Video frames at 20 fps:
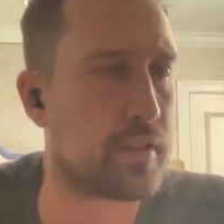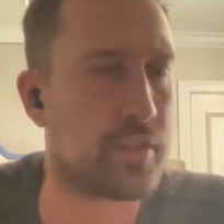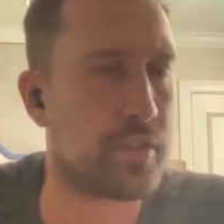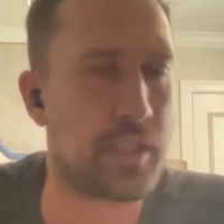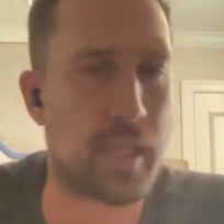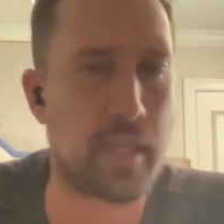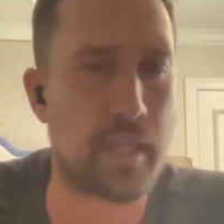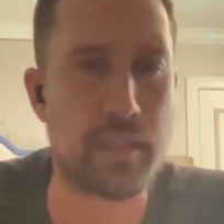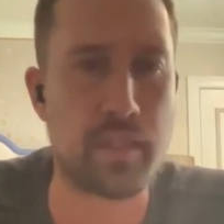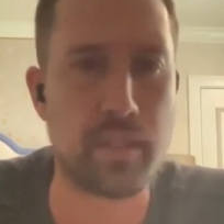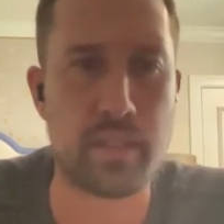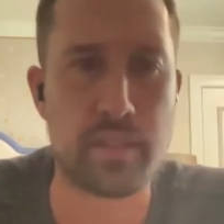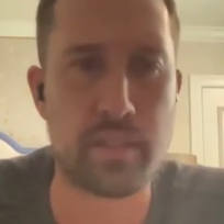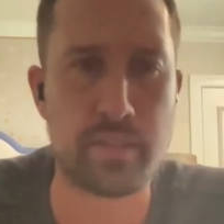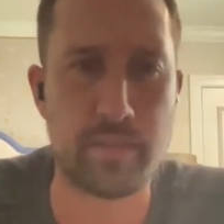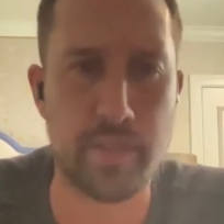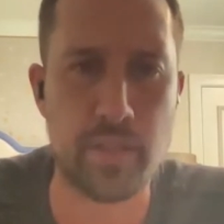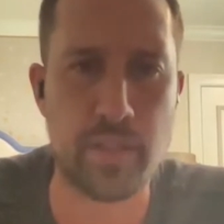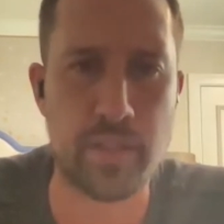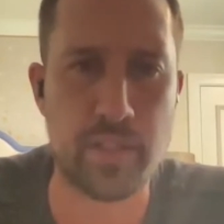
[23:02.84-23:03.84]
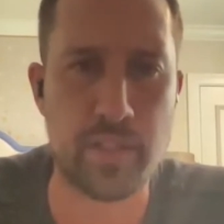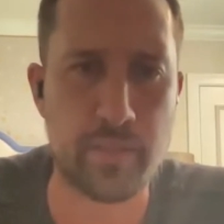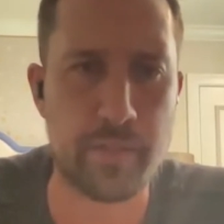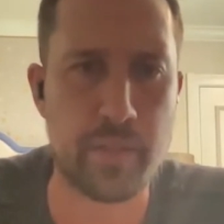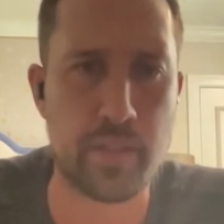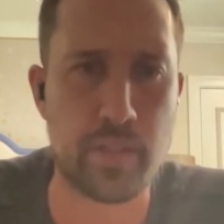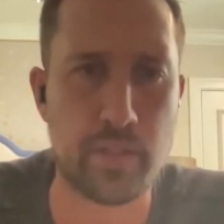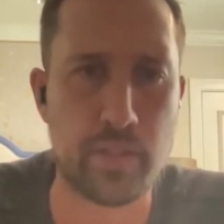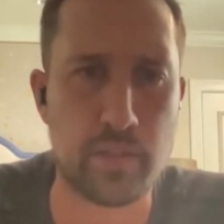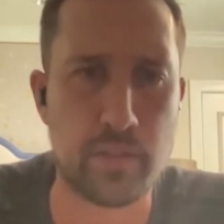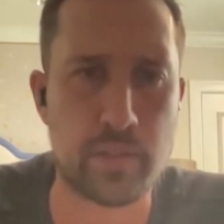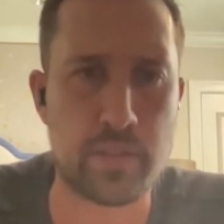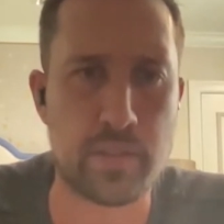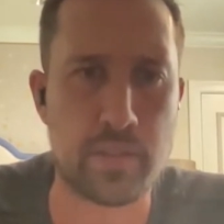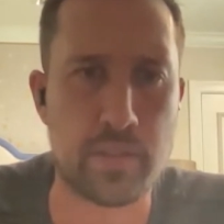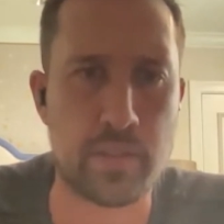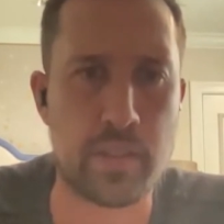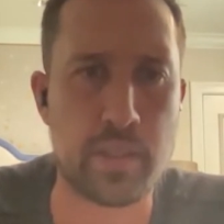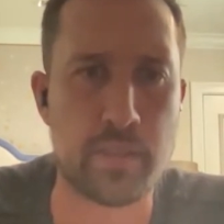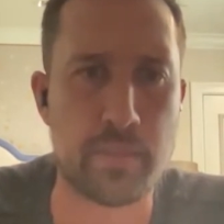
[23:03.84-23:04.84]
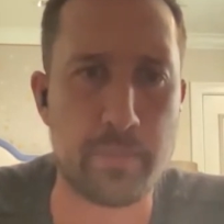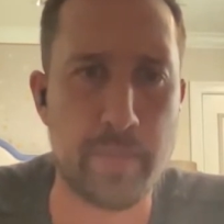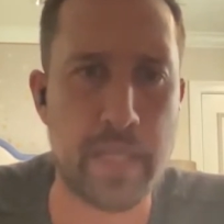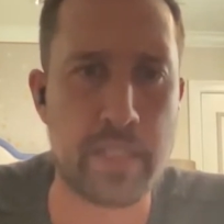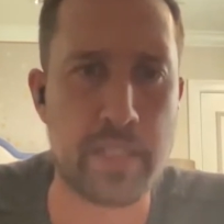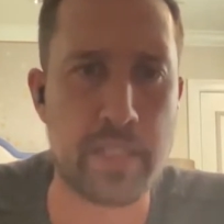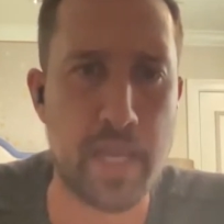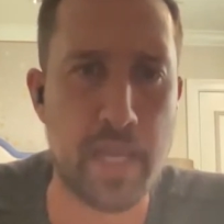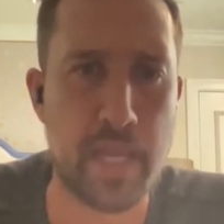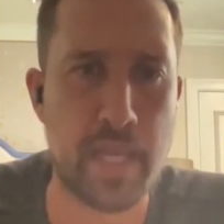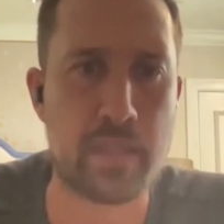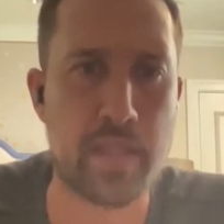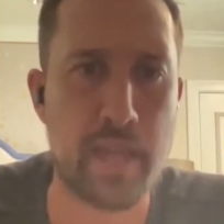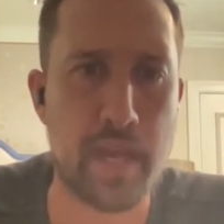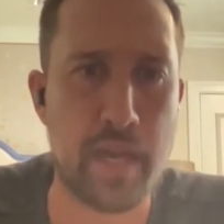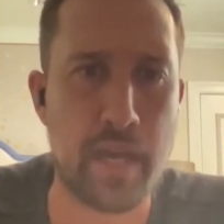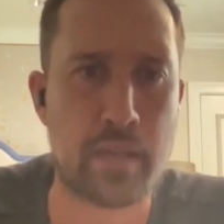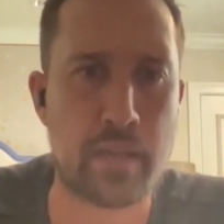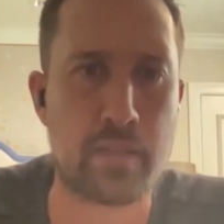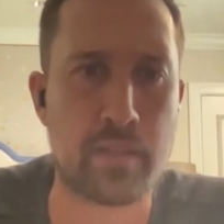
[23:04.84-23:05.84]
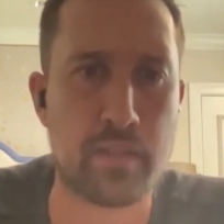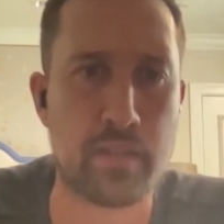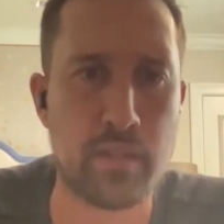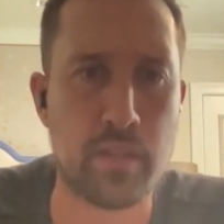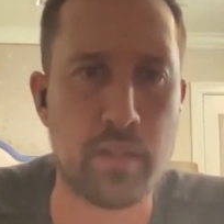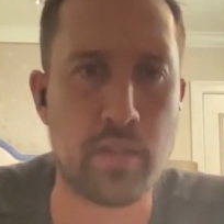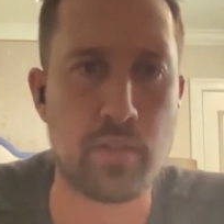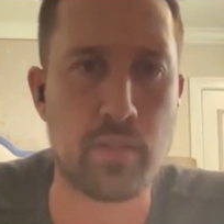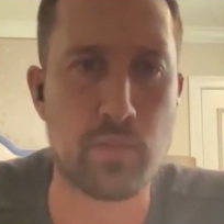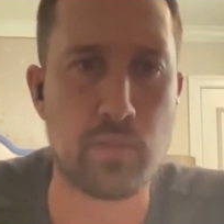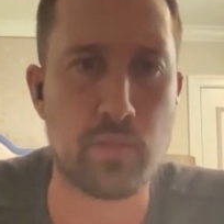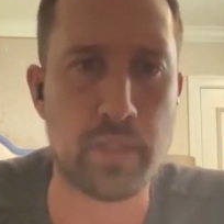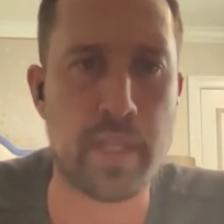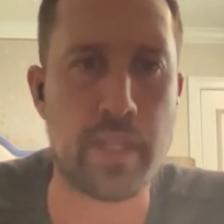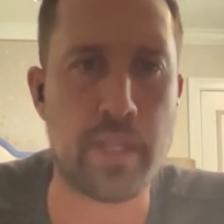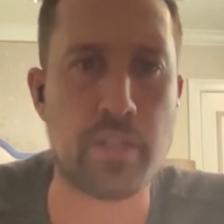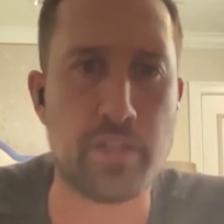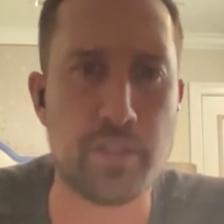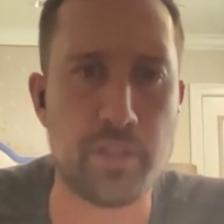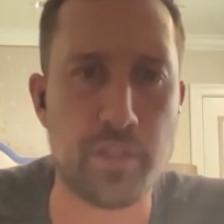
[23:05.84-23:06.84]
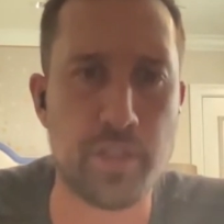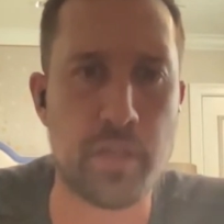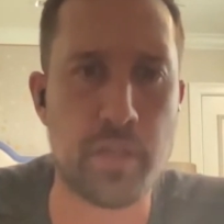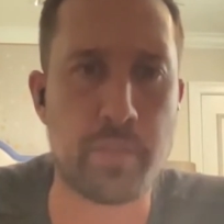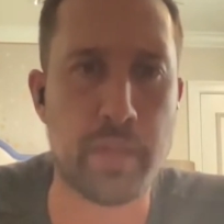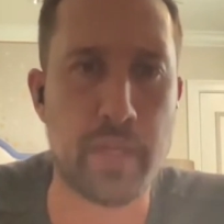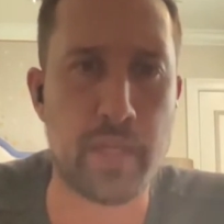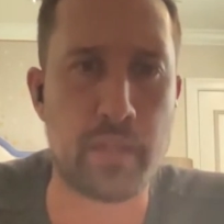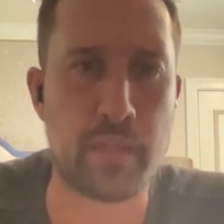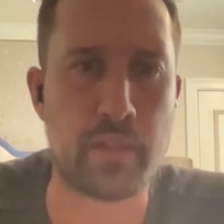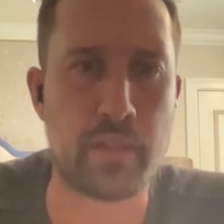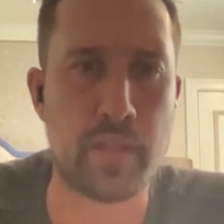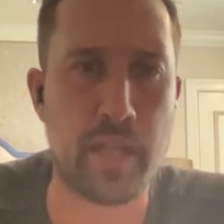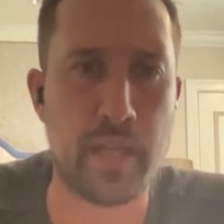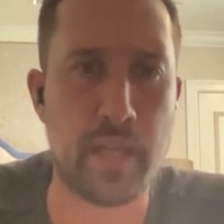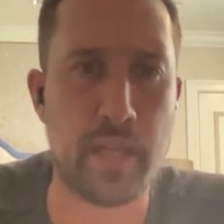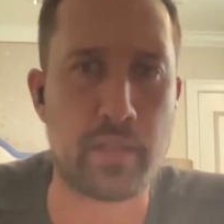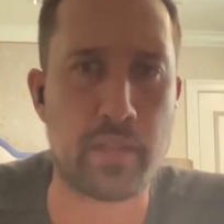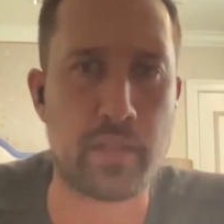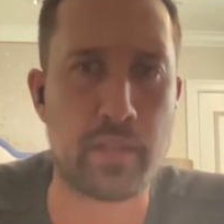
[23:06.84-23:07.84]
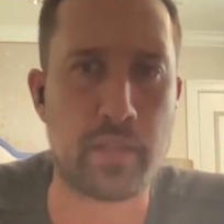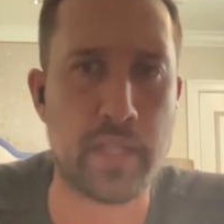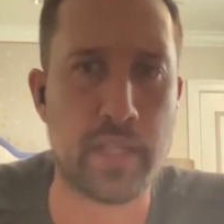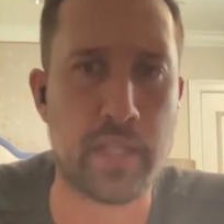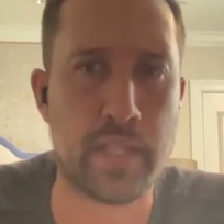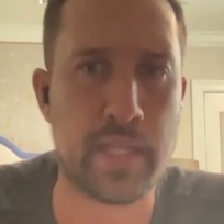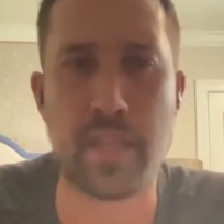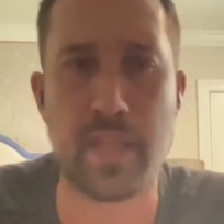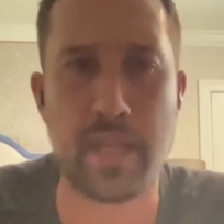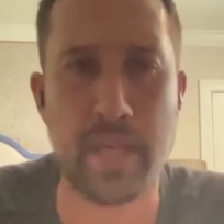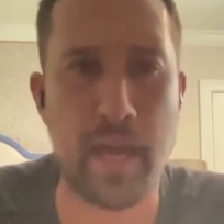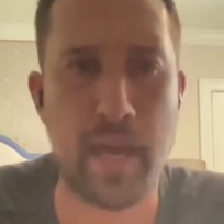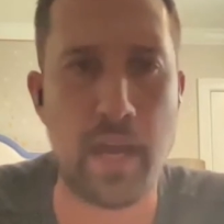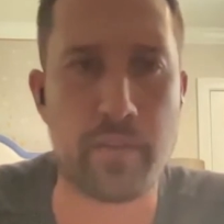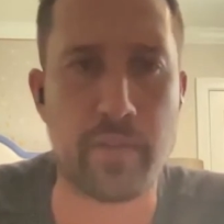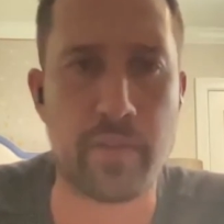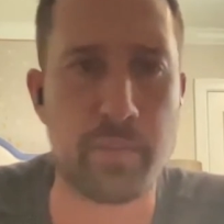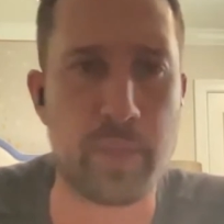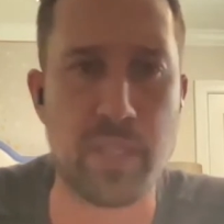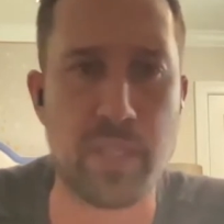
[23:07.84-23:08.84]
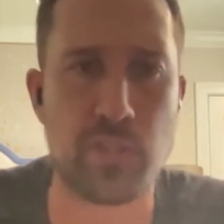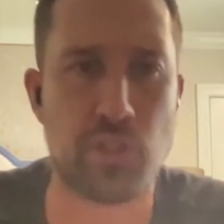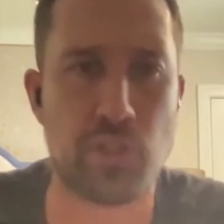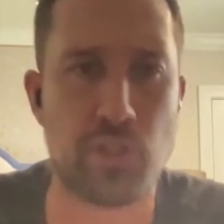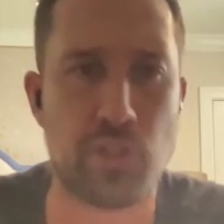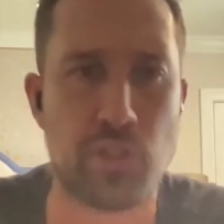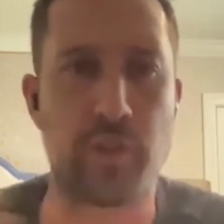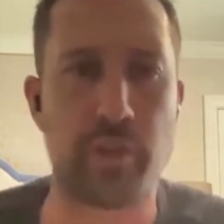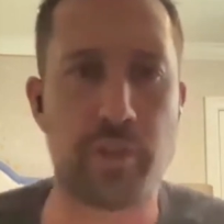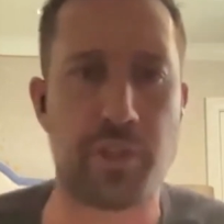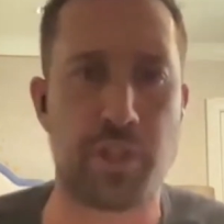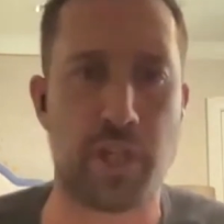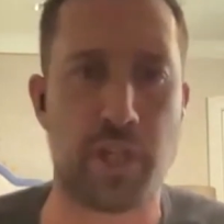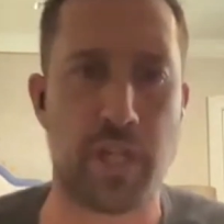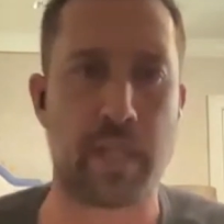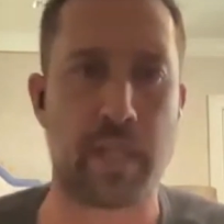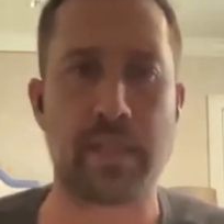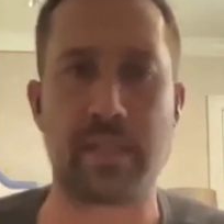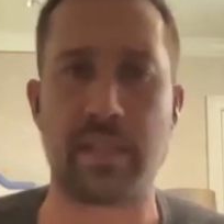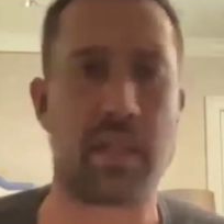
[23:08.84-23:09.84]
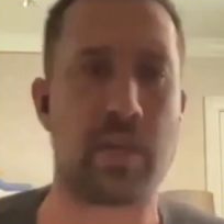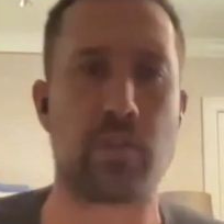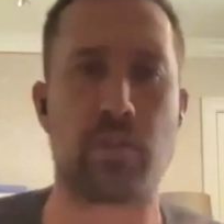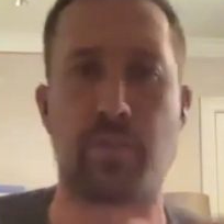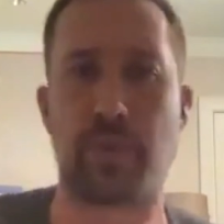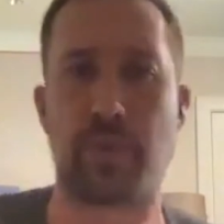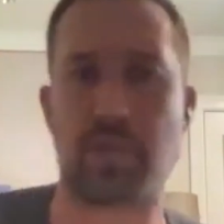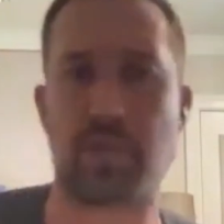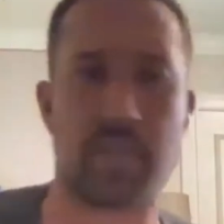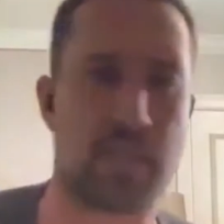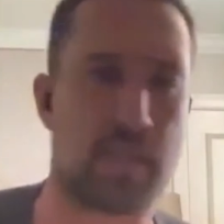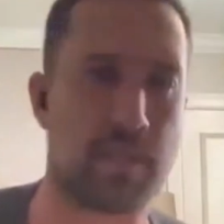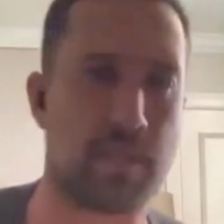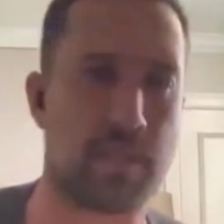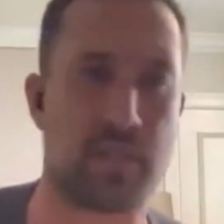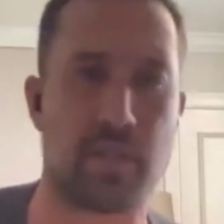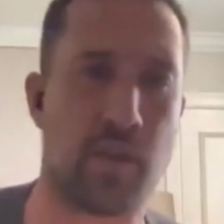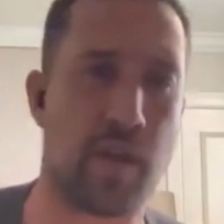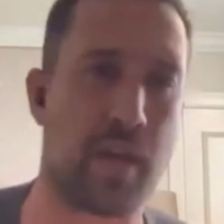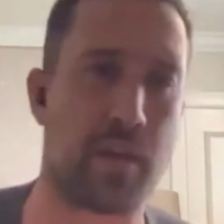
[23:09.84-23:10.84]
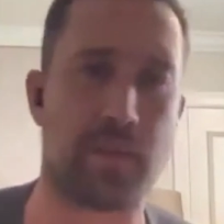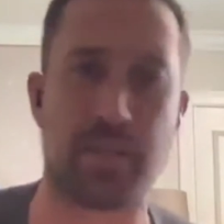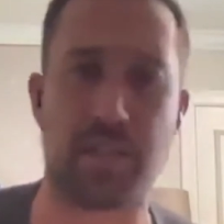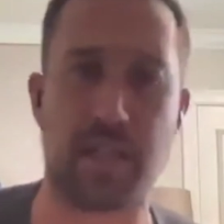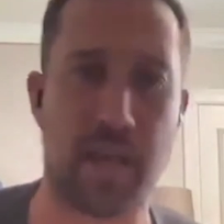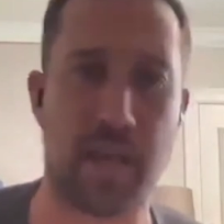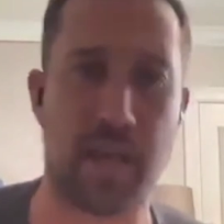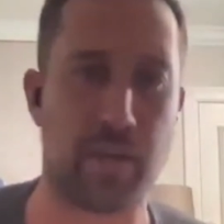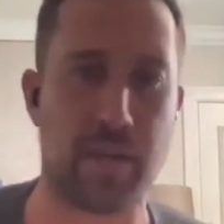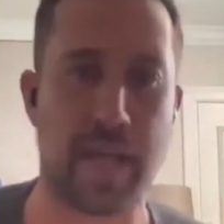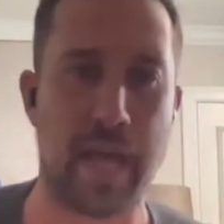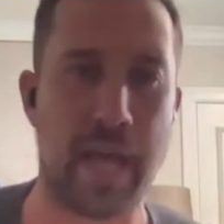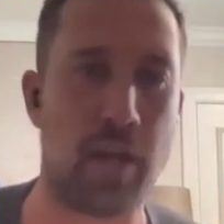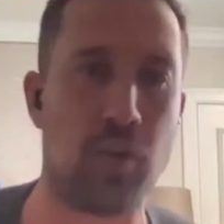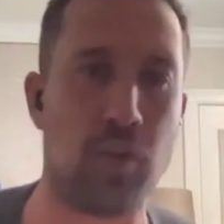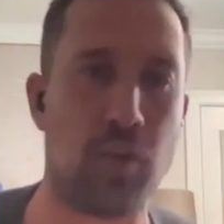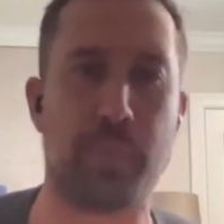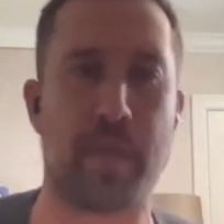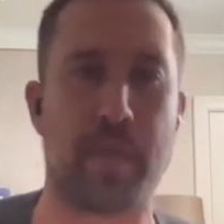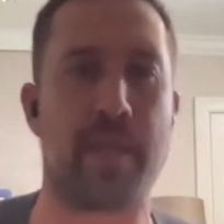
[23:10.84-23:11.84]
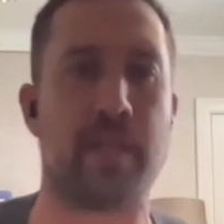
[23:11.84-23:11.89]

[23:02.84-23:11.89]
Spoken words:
it's very difficult to maintain that relationship and get anything out of it, because you're searching and then the other person doesn't know how to help, and